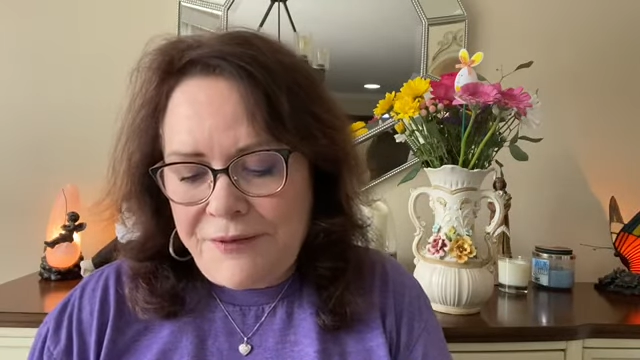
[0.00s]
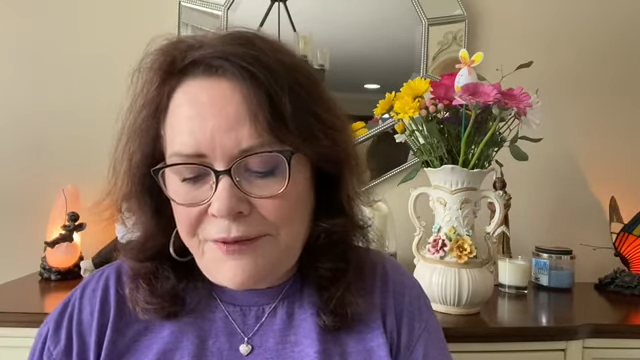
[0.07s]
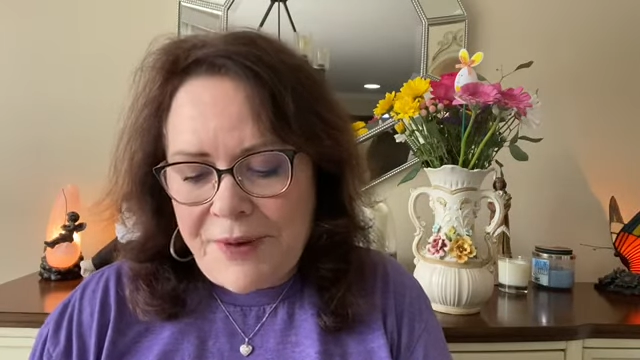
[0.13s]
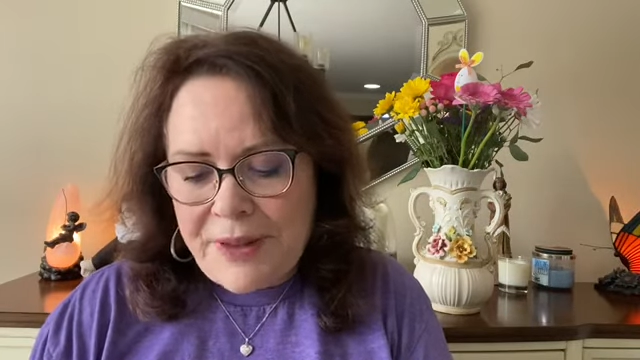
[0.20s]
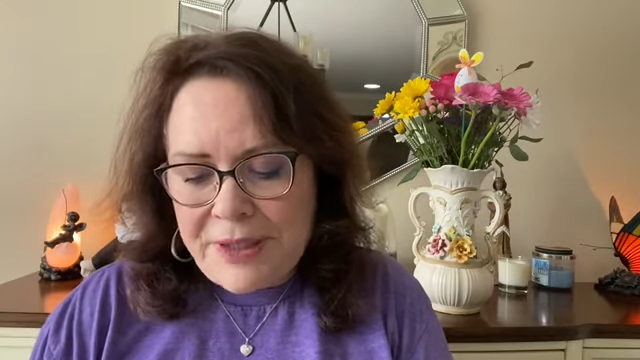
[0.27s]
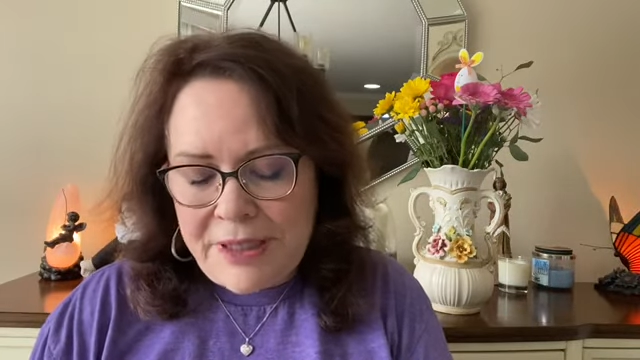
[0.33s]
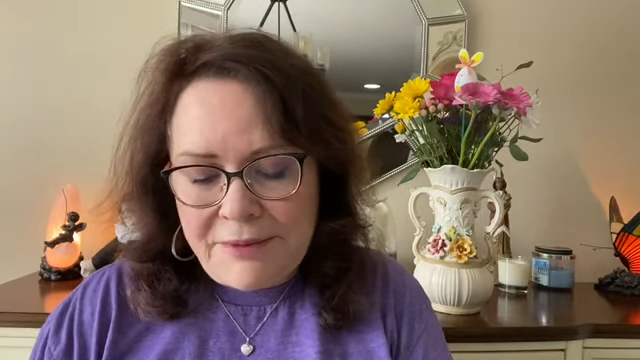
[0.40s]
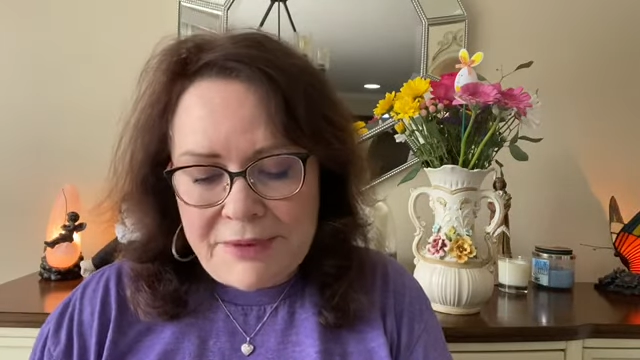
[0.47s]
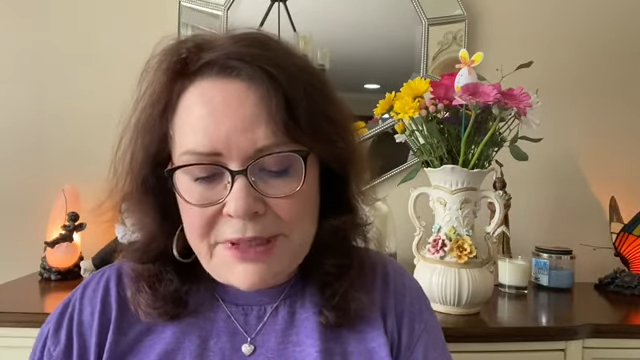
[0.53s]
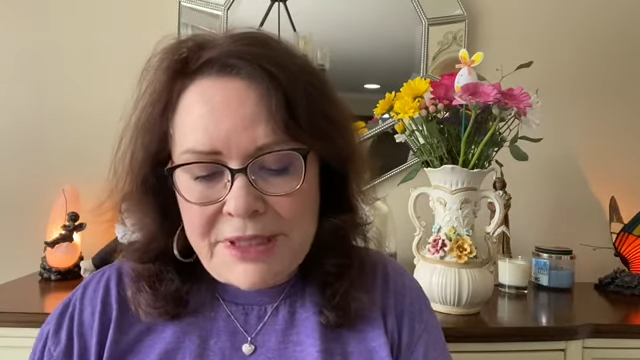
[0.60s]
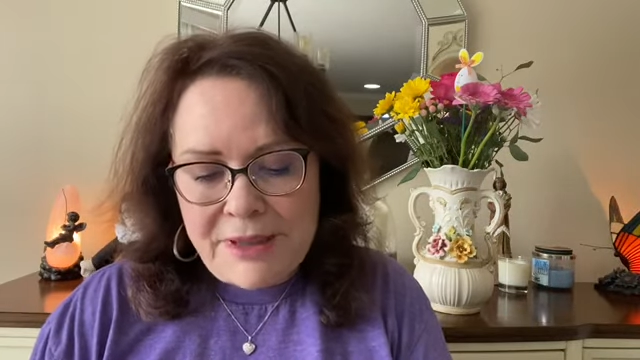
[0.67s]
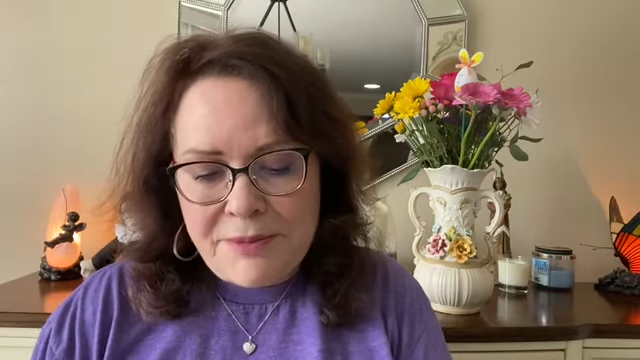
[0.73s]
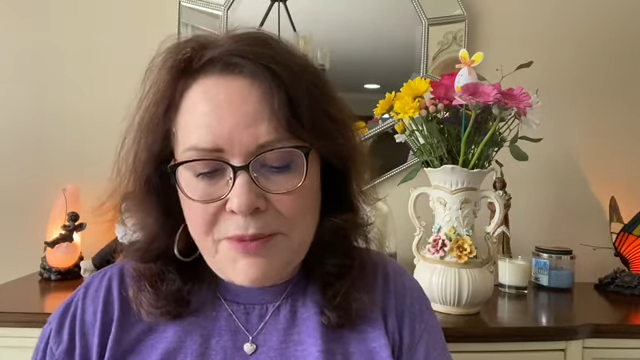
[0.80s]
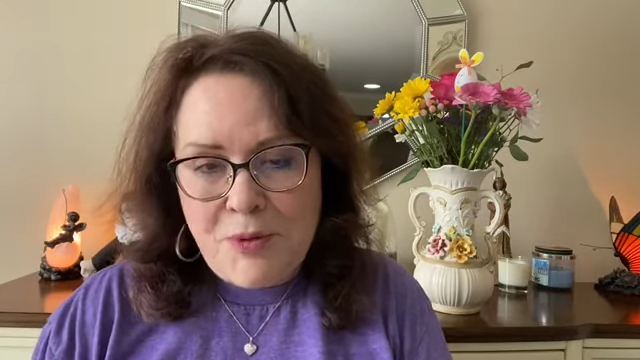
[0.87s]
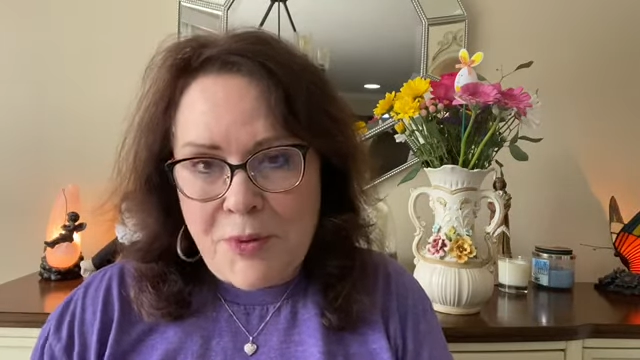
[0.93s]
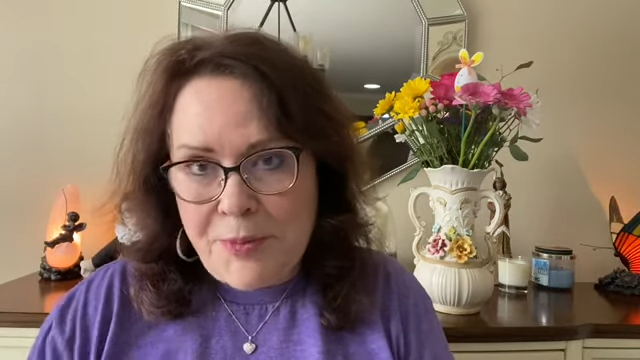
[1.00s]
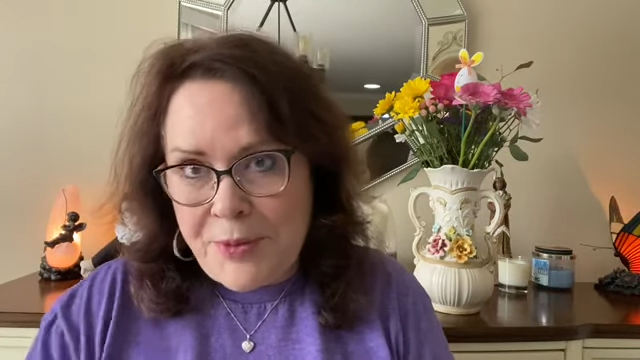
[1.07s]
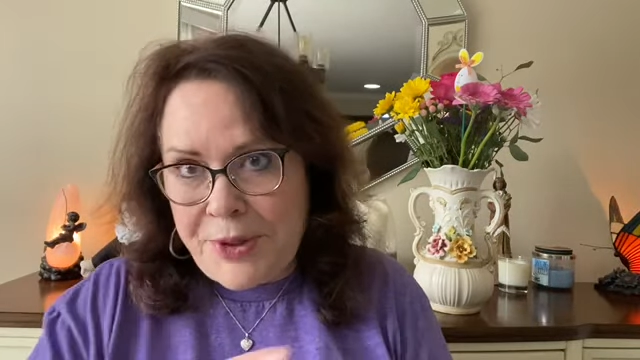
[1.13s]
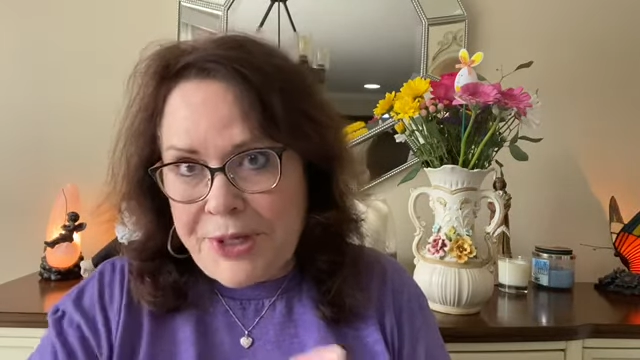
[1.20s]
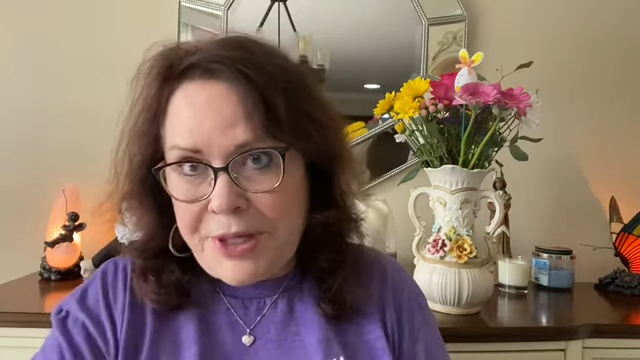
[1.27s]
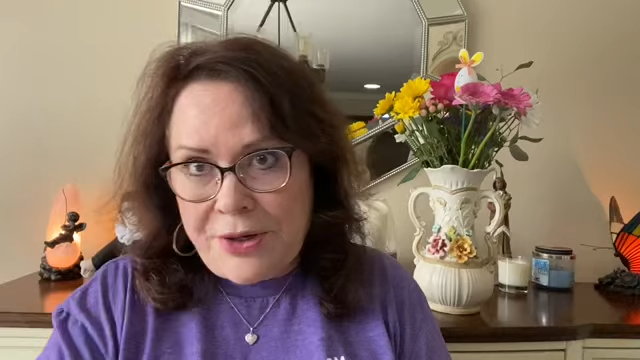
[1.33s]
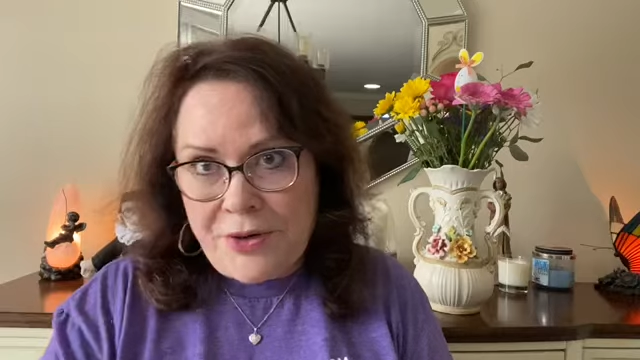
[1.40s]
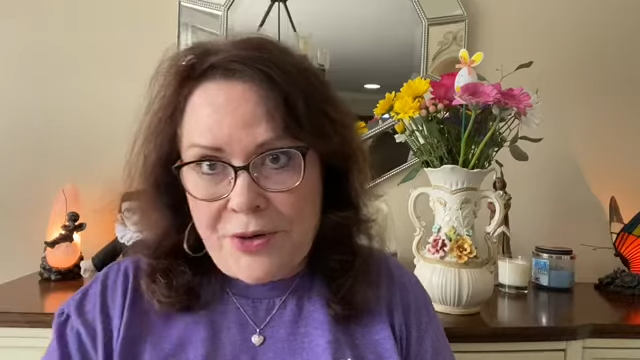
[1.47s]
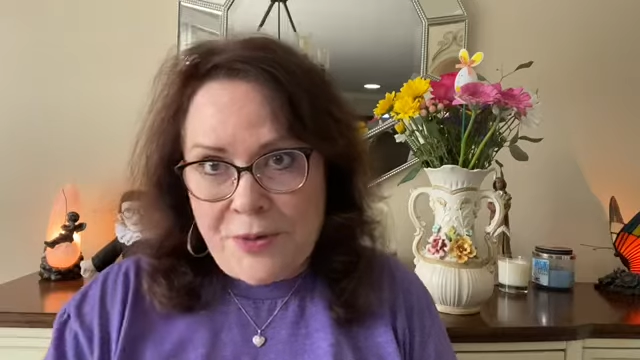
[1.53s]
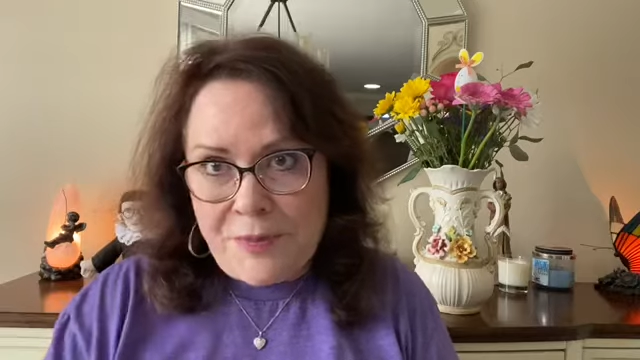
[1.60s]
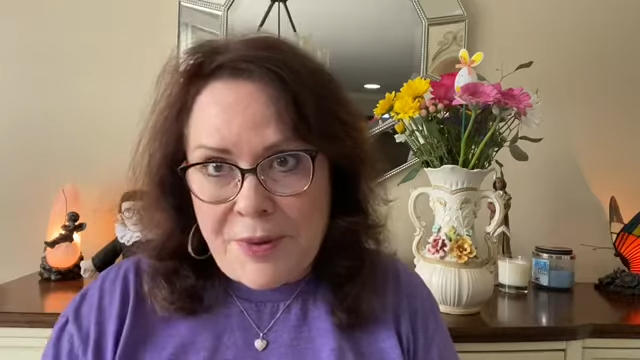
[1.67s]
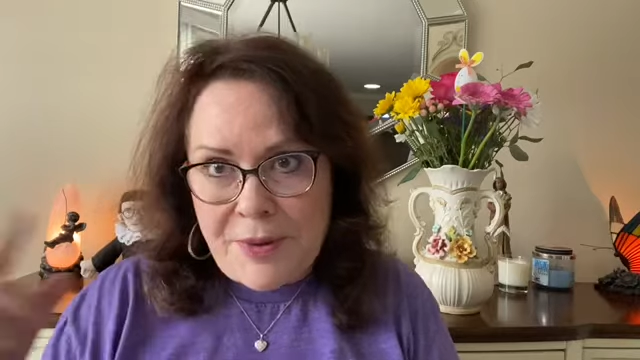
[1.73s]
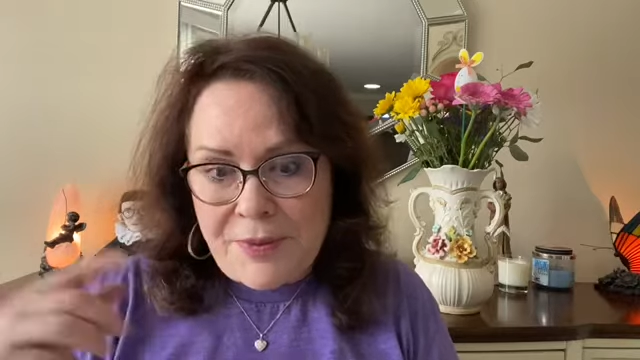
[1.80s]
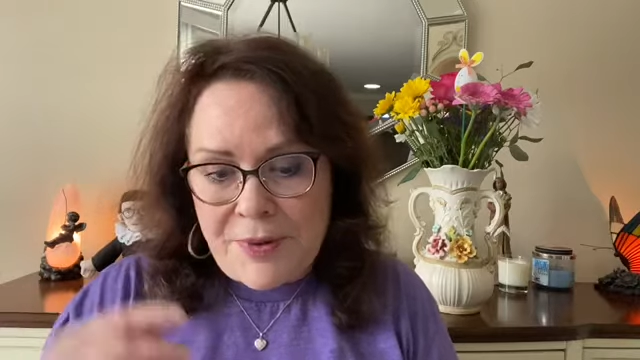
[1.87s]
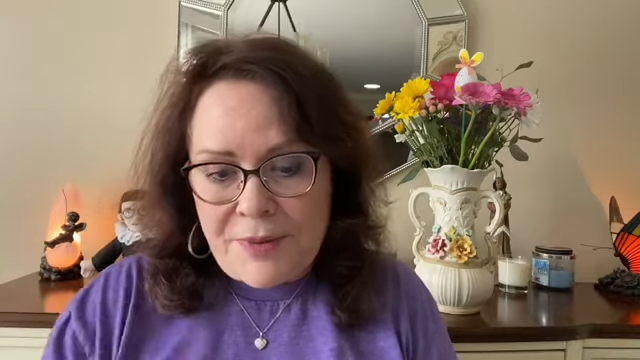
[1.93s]
felt he was inappropriate in her
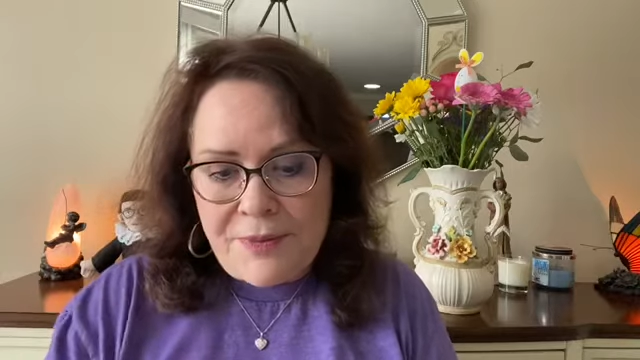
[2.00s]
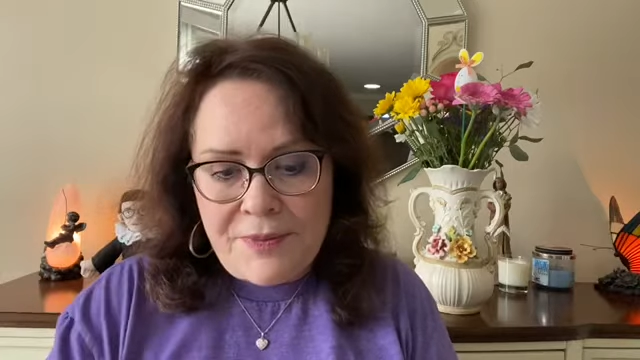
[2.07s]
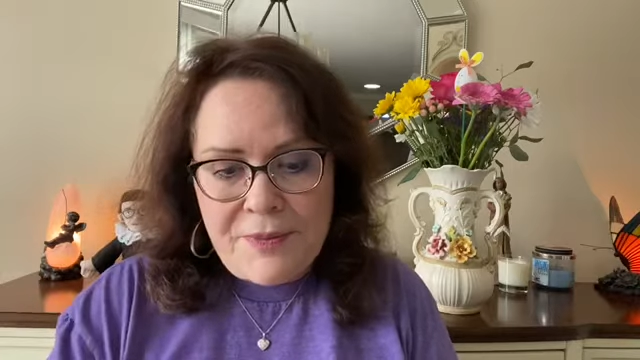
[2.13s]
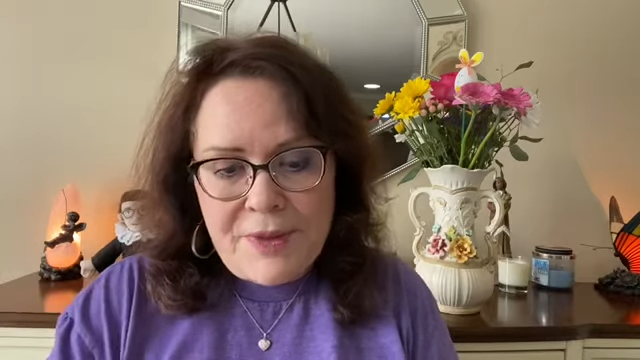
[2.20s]
bubble,